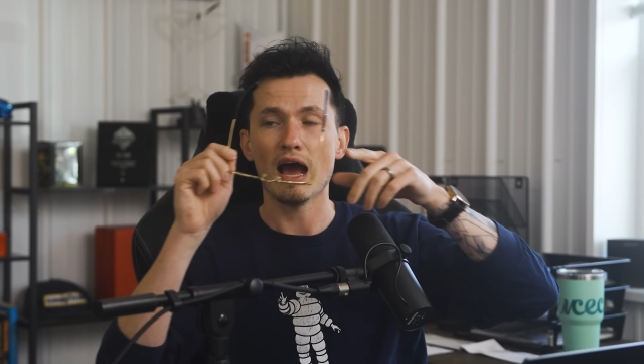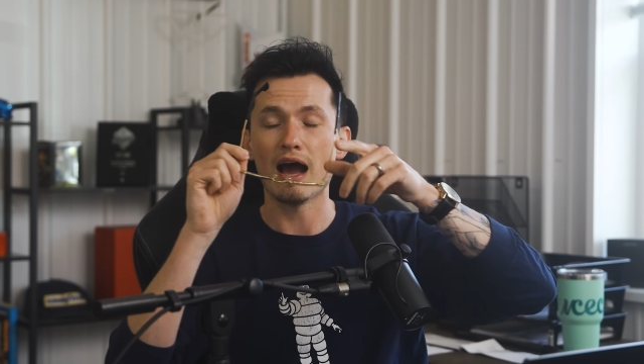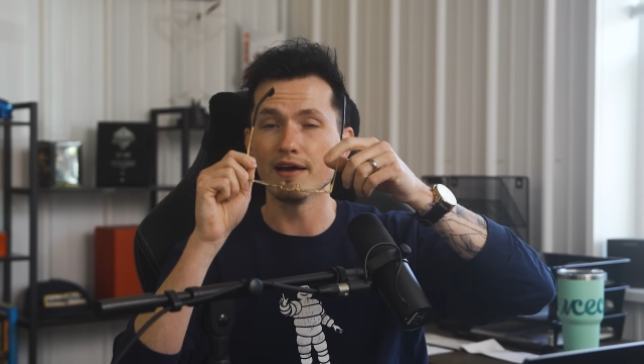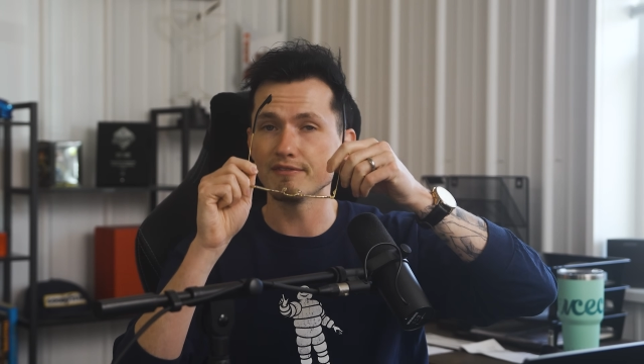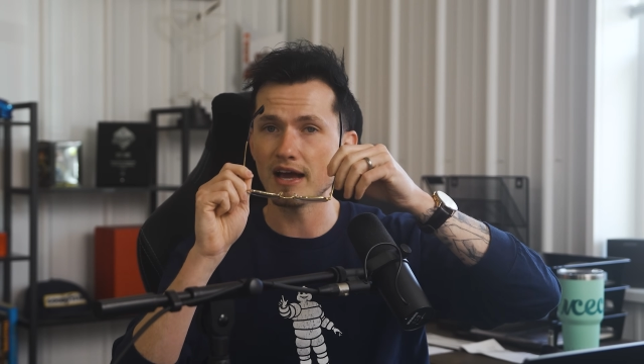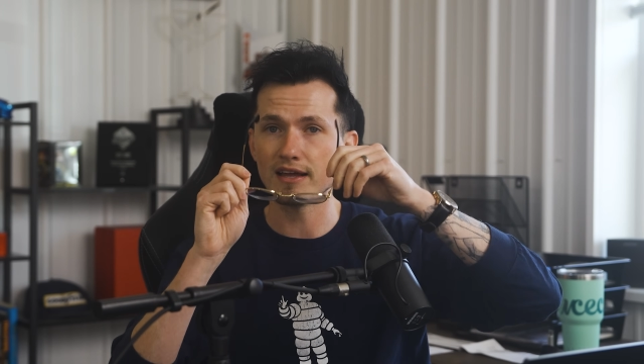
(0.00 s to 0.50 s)

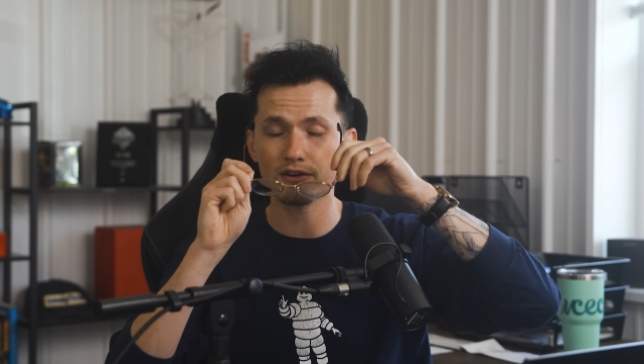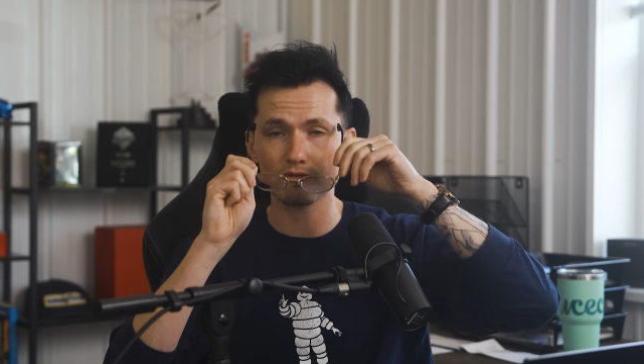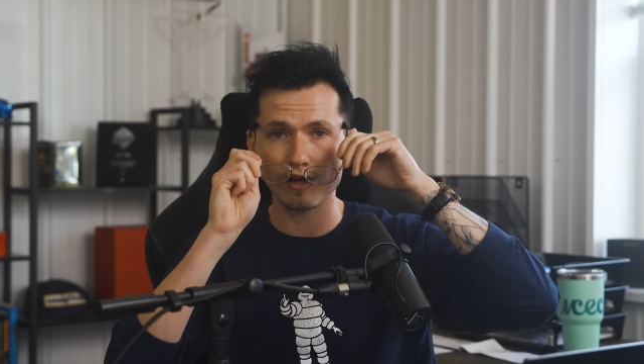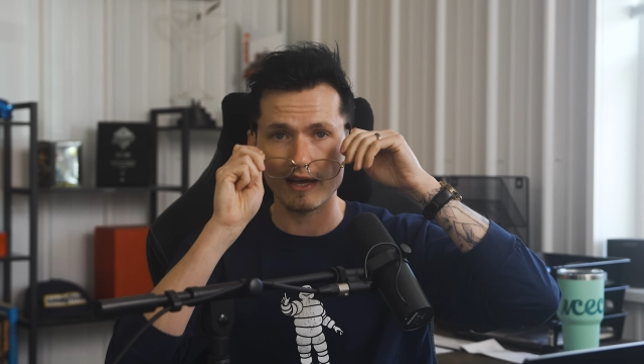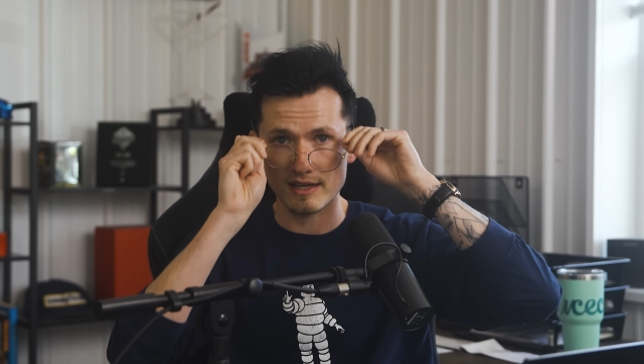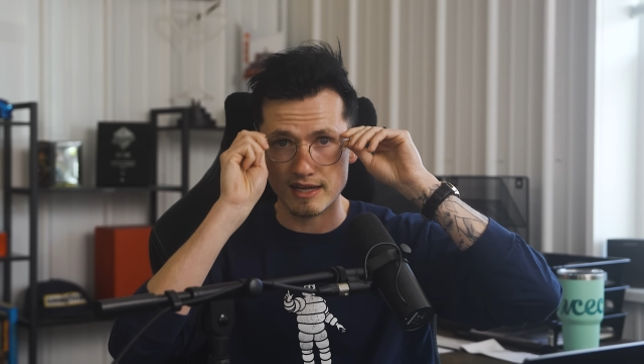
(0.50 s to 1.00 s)
I've gotten it
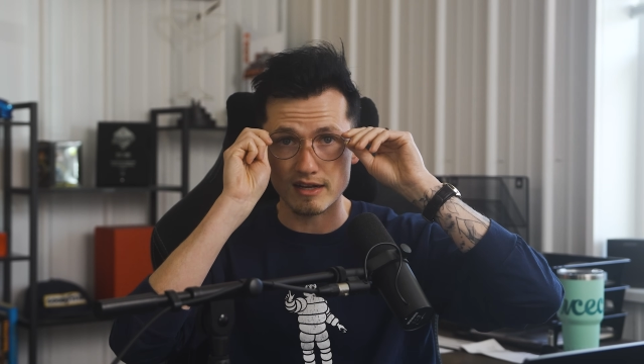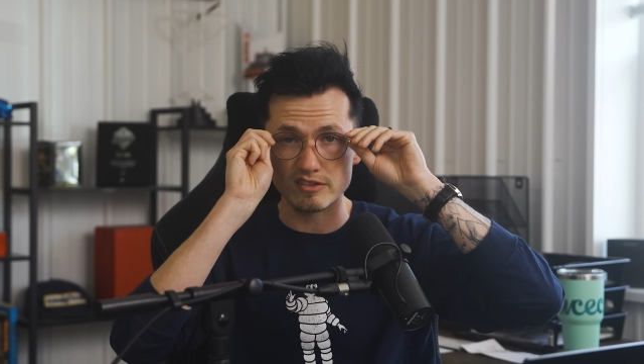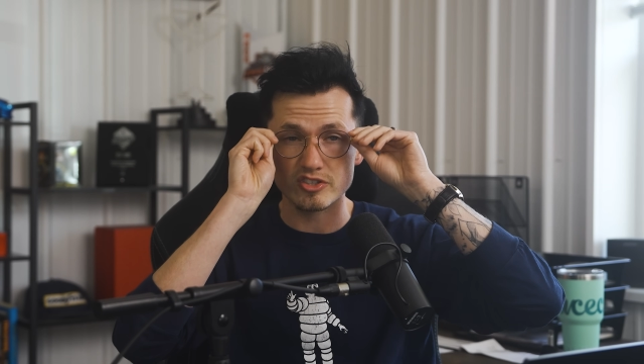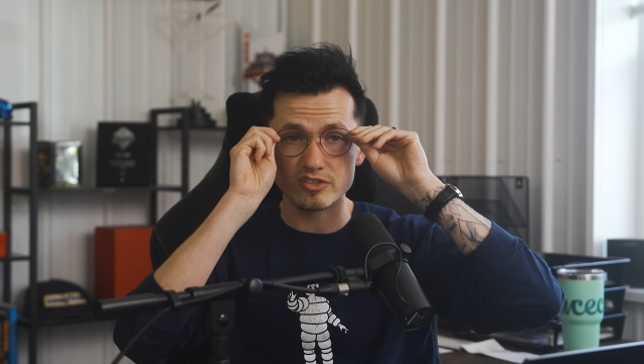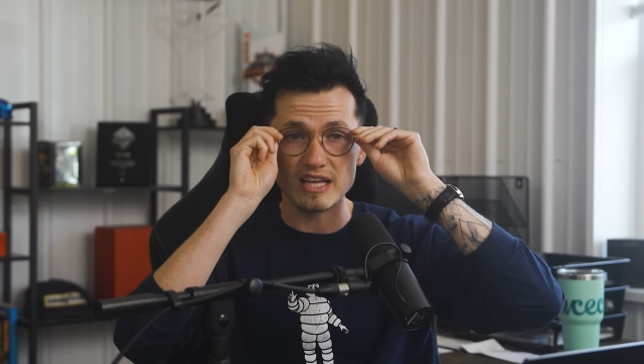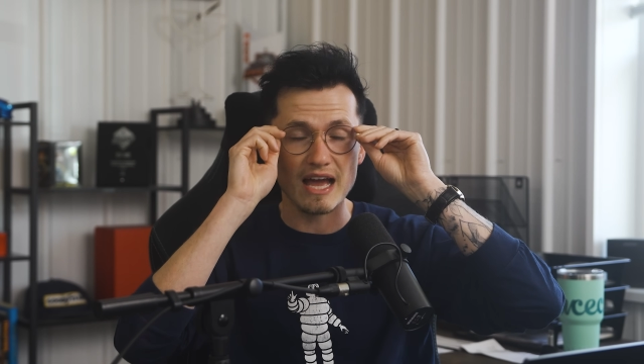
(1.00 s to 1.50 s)
right, and
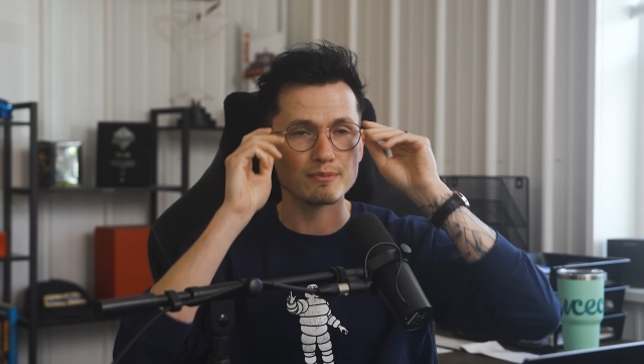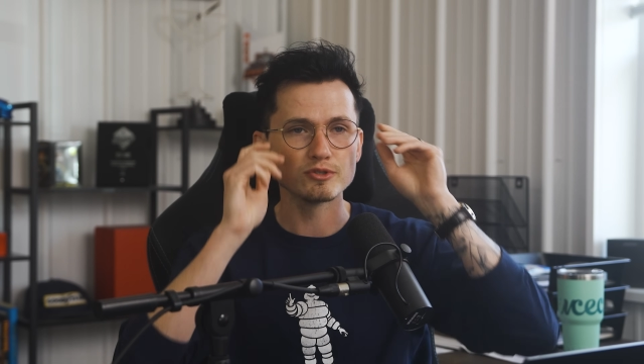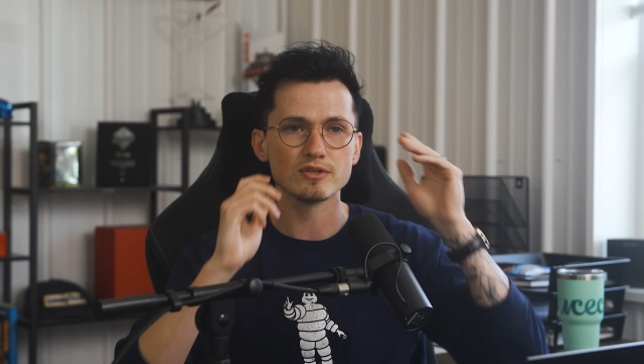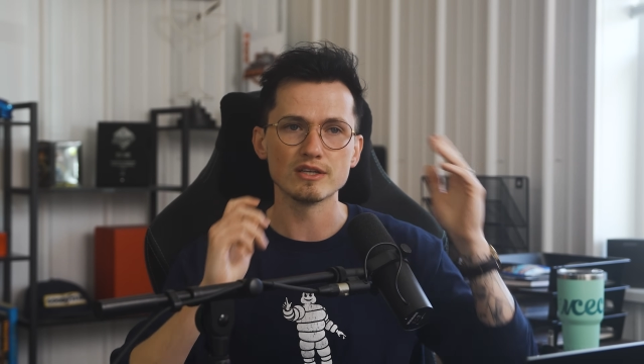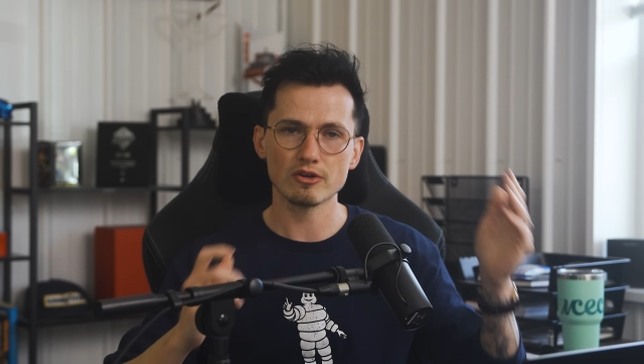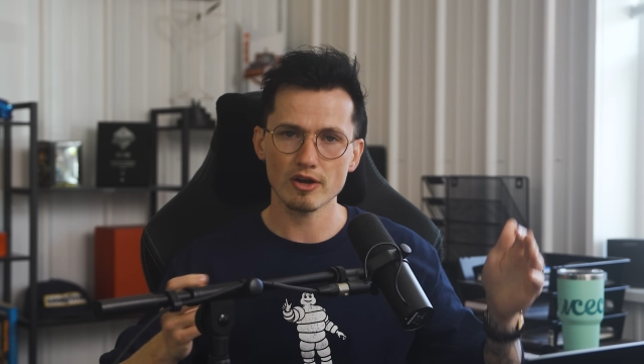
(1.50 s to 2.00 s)
it's looked
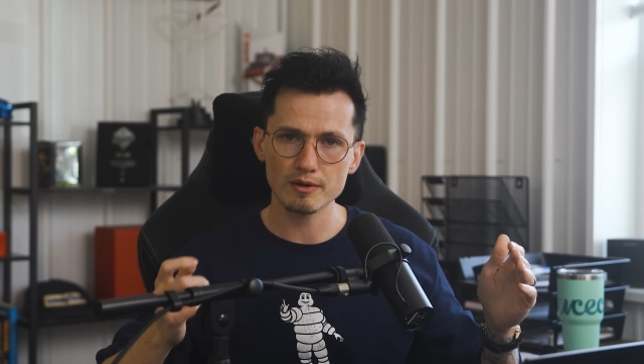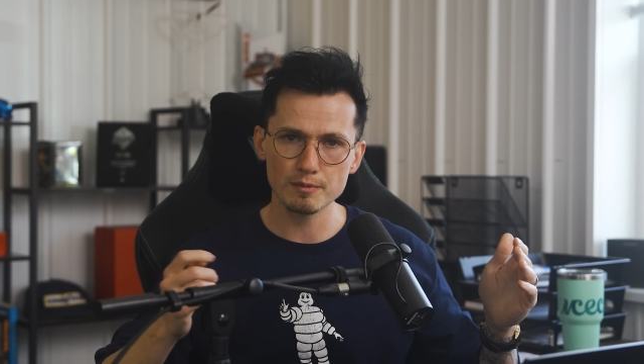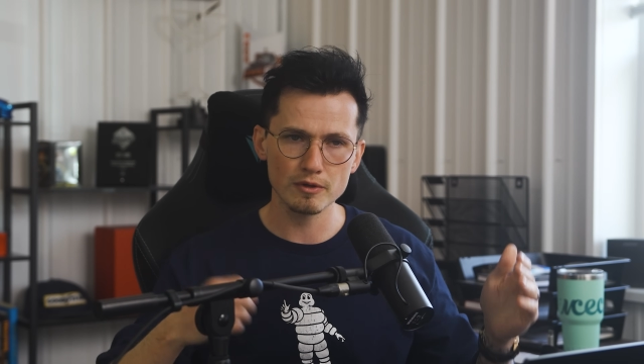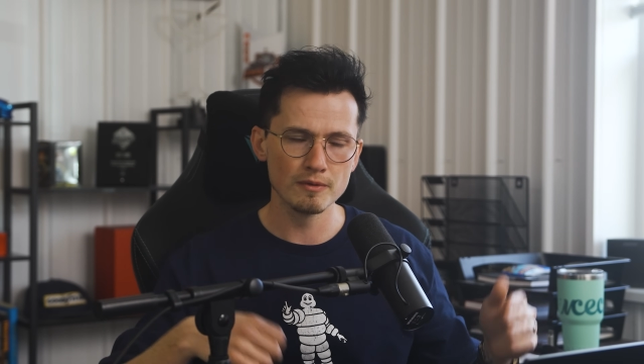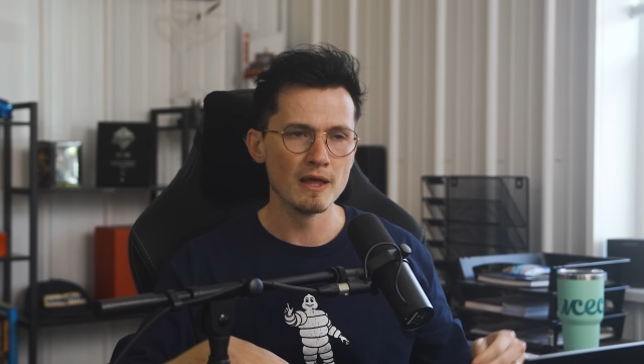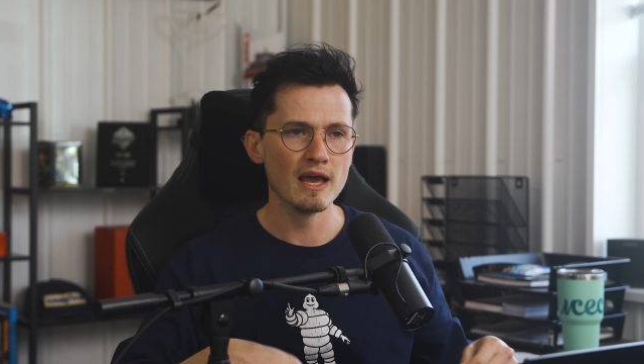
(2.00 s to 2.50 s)
absolutely
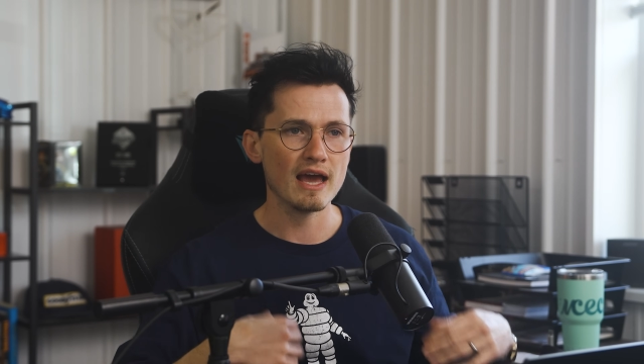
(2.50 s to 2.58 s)
incredible,